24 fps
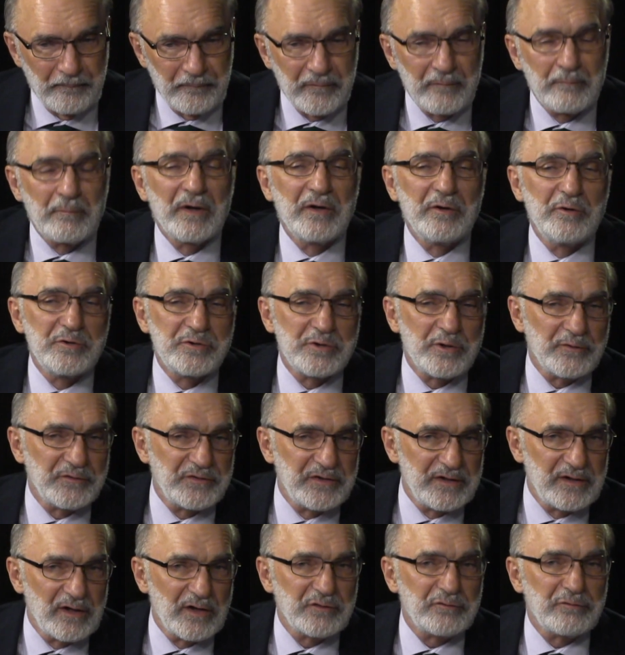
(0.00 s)
But New Jersey
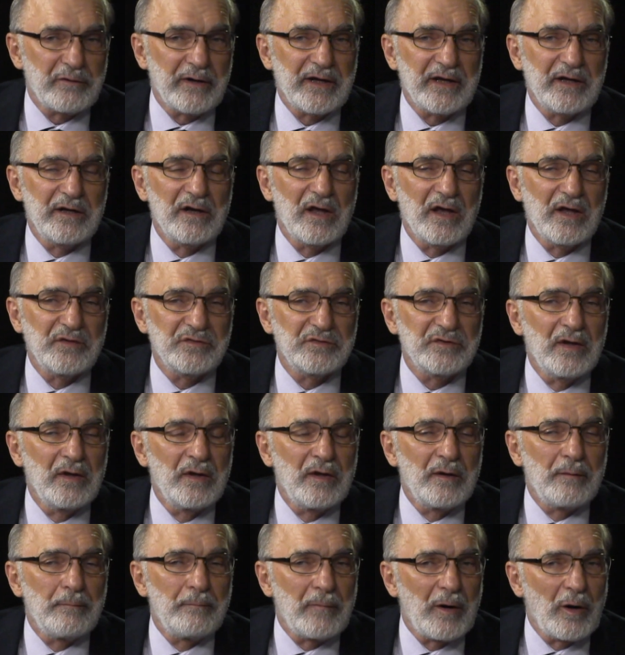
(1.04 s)
does recognize
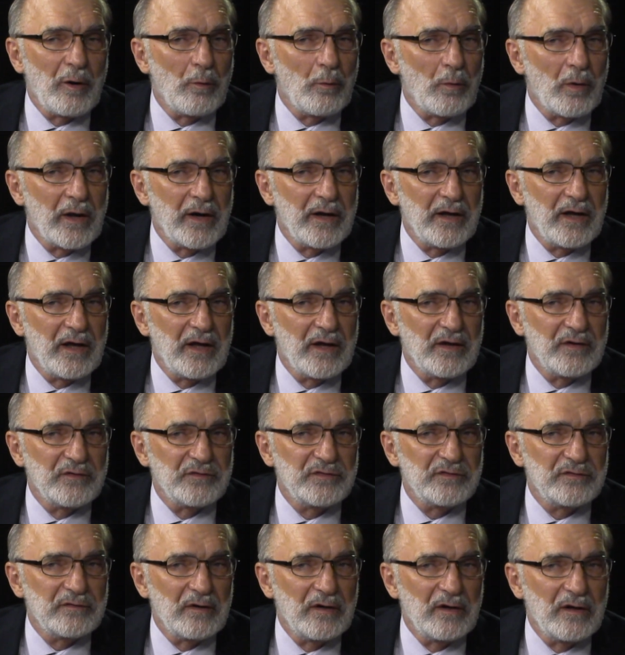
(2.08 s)
marijuana
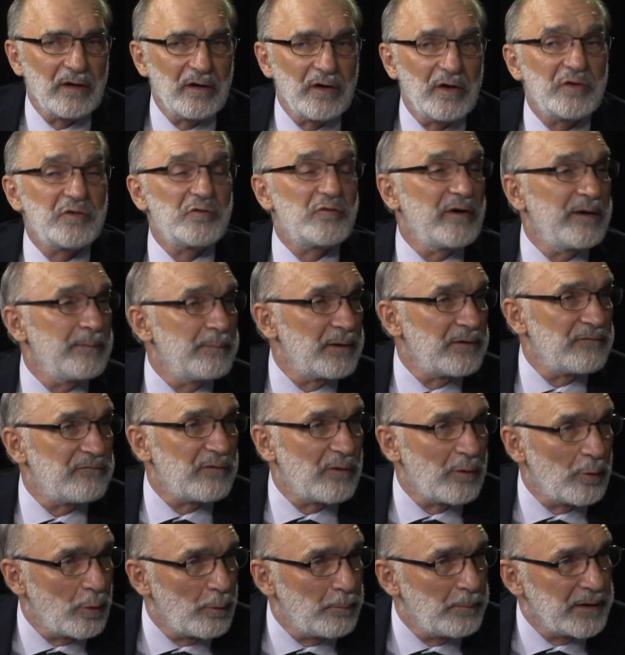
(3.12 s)
as a treatment
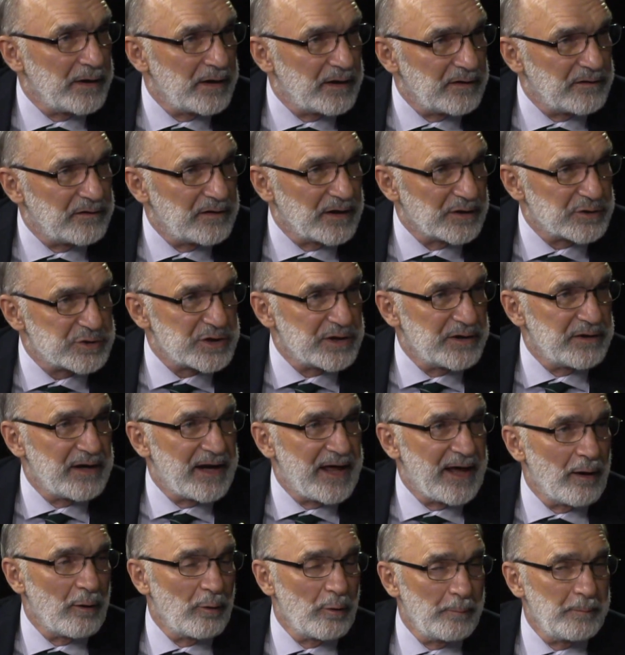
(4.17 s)
for opiate addiction
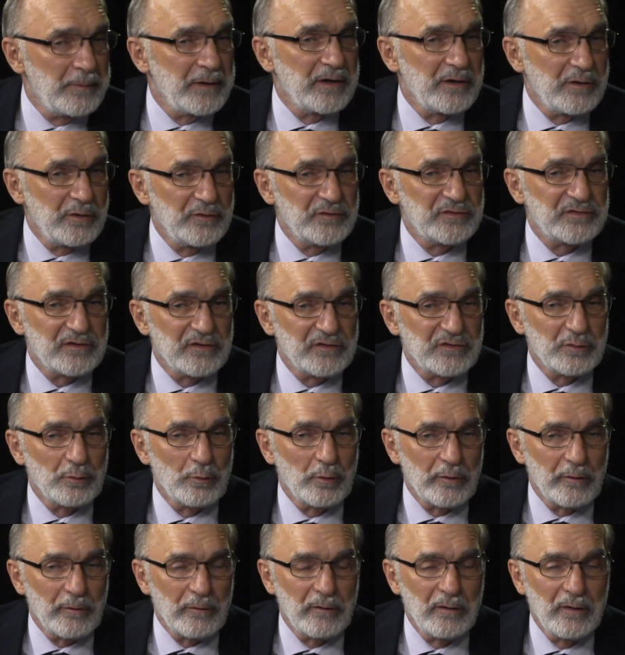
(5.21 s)
now, opiate use
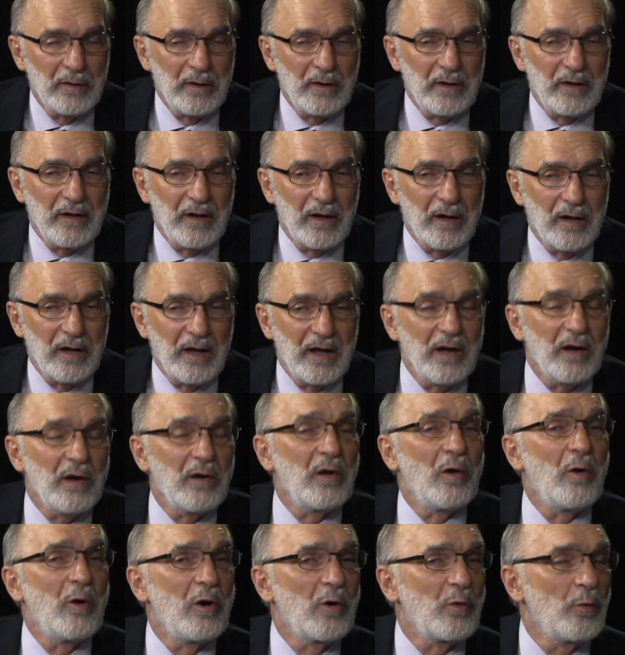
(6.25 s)
disorder,
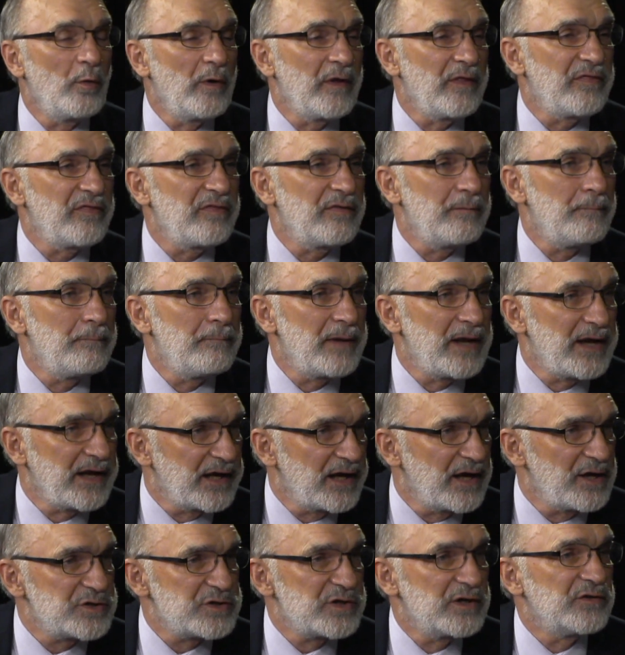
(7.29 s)
along with
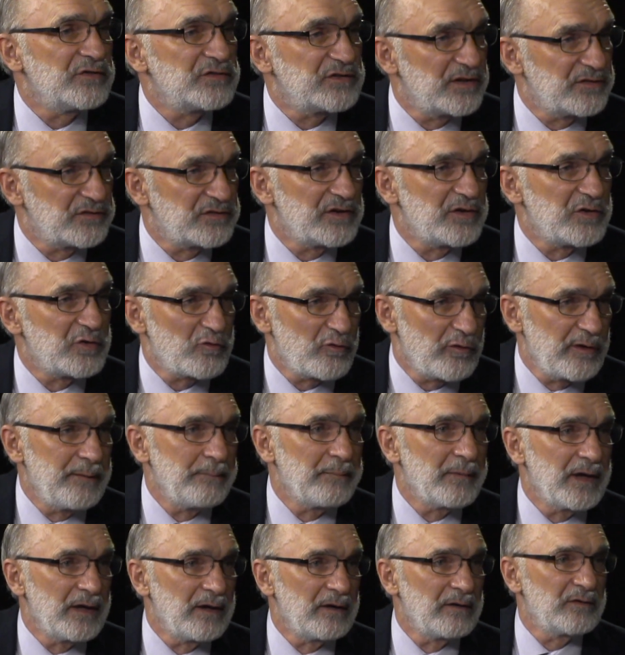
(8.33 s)
medication-assisted
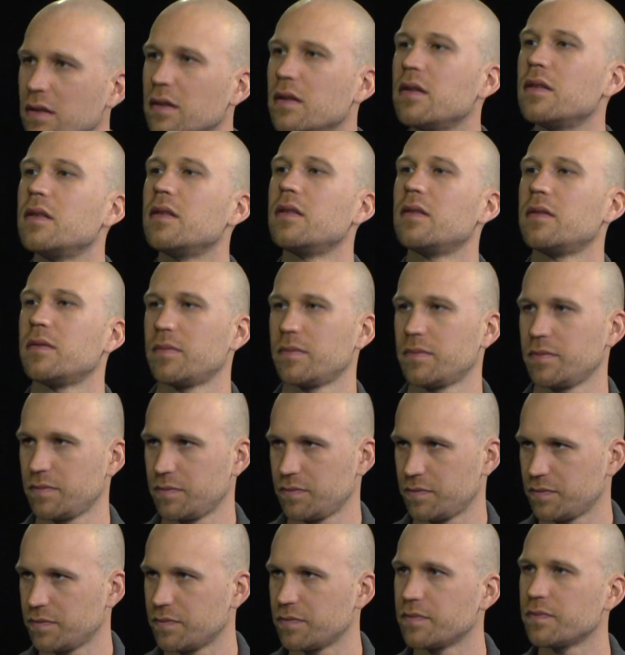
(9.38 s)
treatment, such as
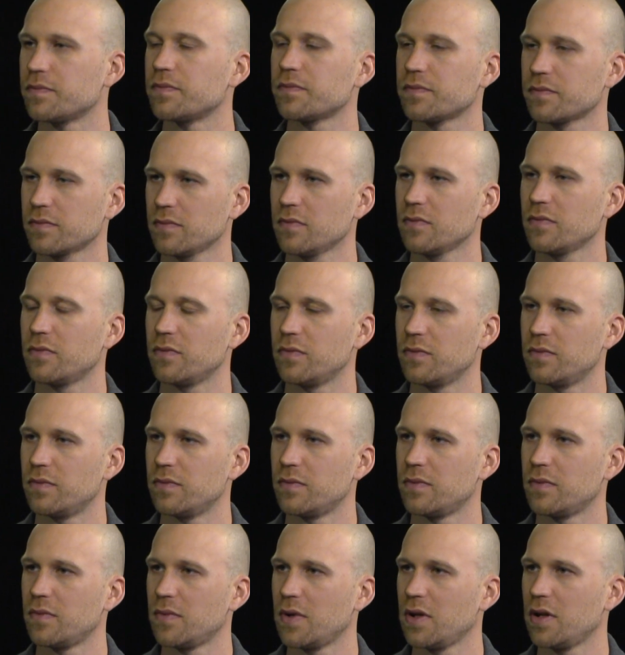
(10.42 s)
the
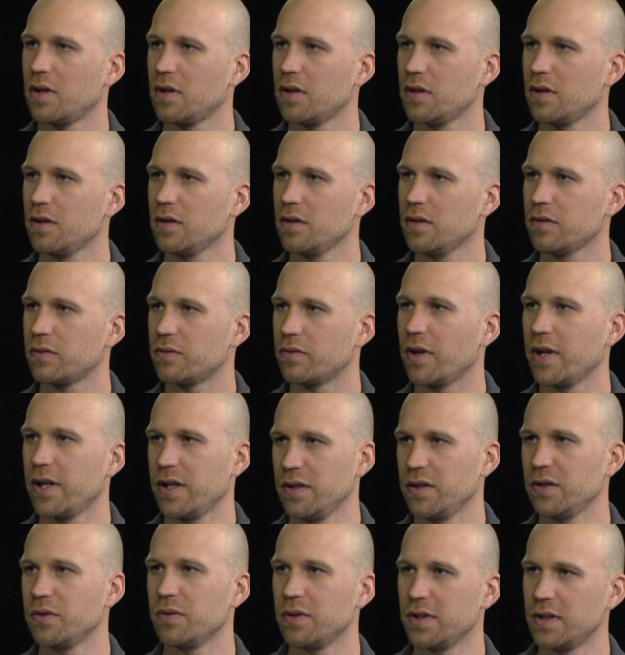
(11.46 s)
methadone and right,
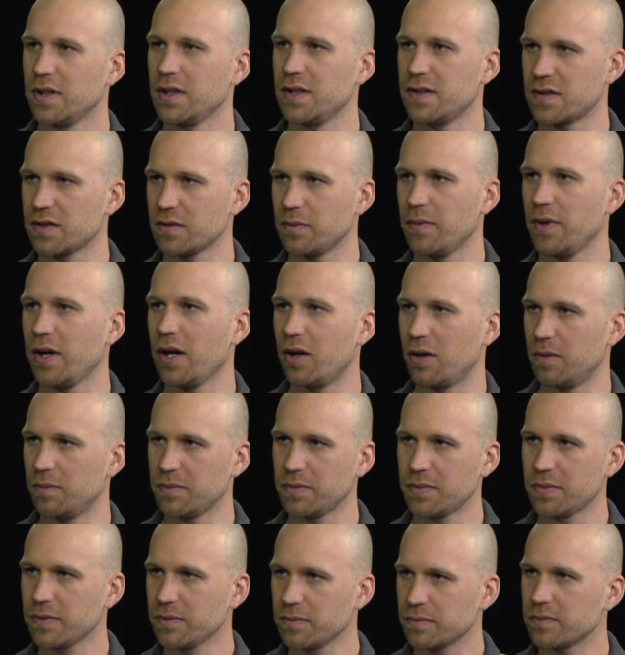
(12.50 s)
you would need some help
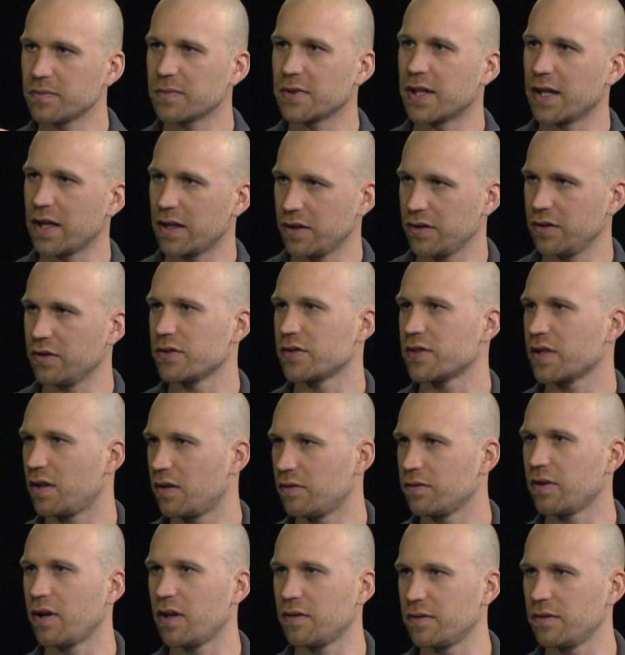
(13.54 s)
getting
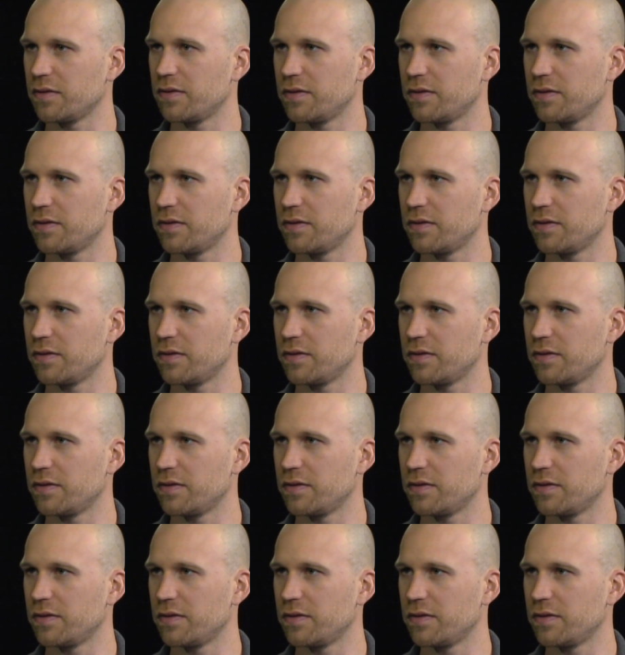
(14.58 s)
yourself off of